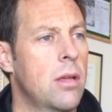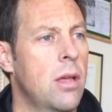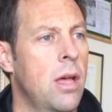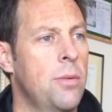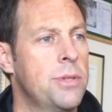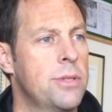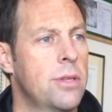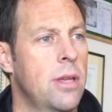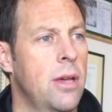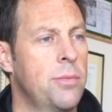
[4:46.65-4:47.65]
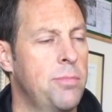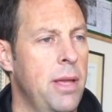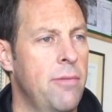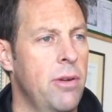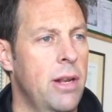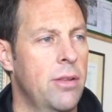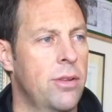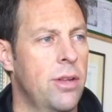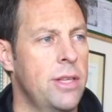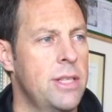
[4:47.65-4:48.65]
I was playing for England in
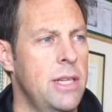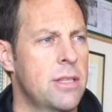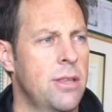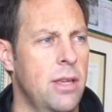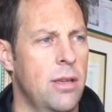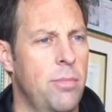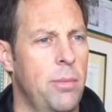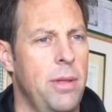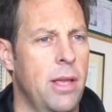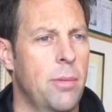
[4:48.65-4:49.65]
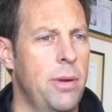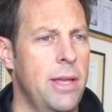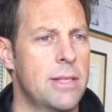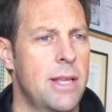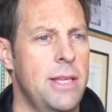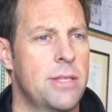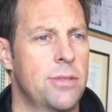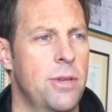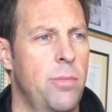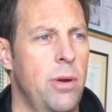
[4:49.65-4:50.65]
the 19s. I think probably a couple of years later,
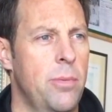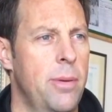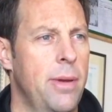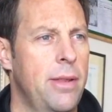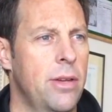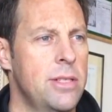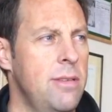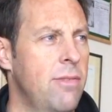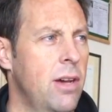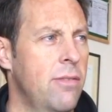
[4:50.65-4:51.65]
so it probably would have been 95.